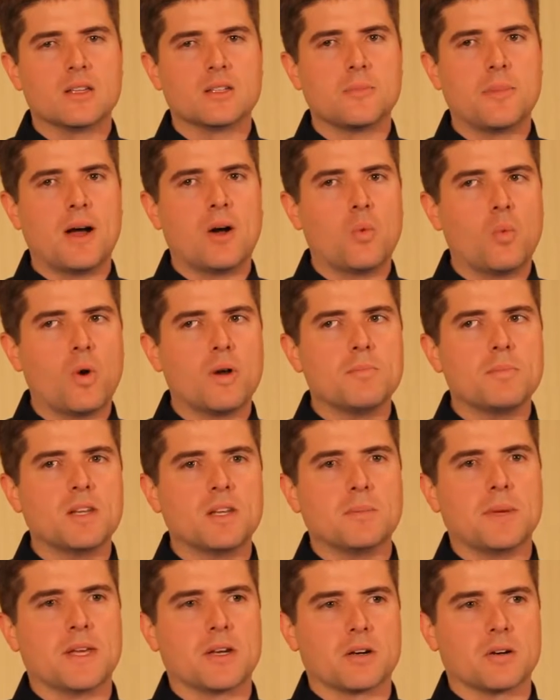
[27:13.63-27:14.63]
is about one
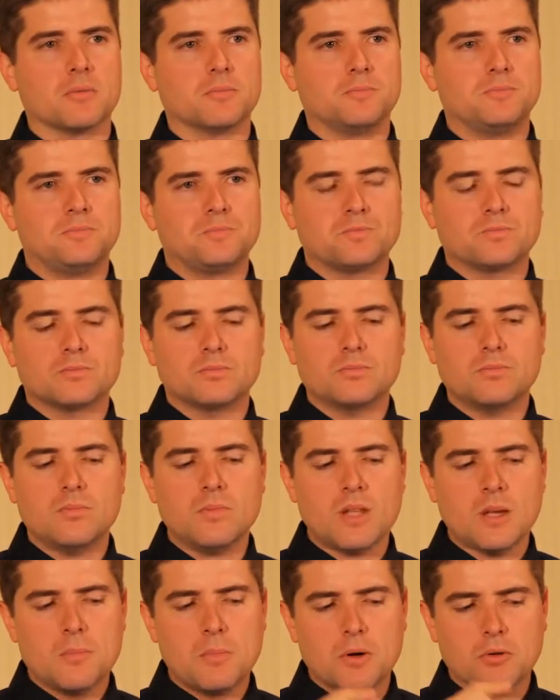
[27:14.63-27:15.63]
millimeter.
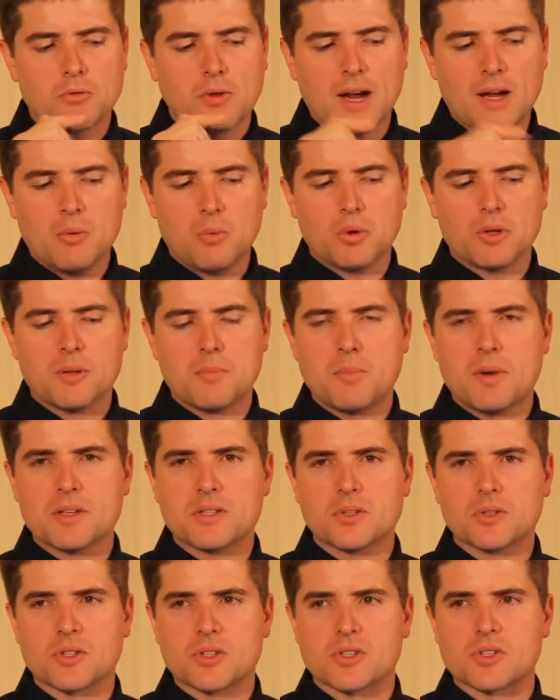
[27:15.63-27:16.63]
But right where the
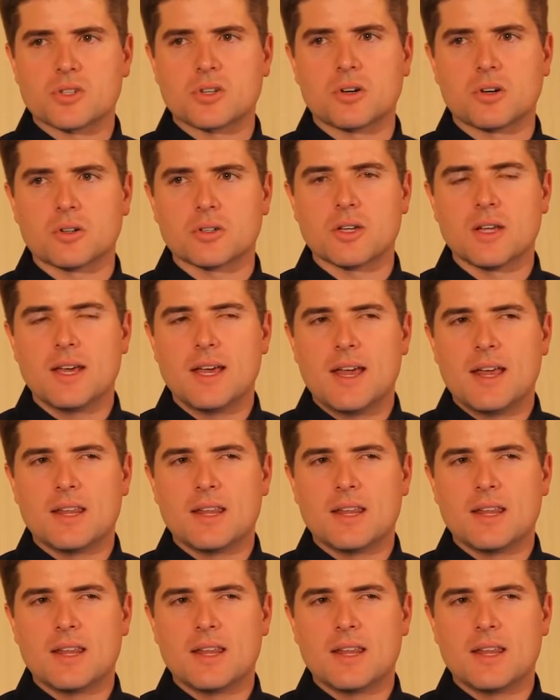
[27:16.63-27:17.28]
muscles insert,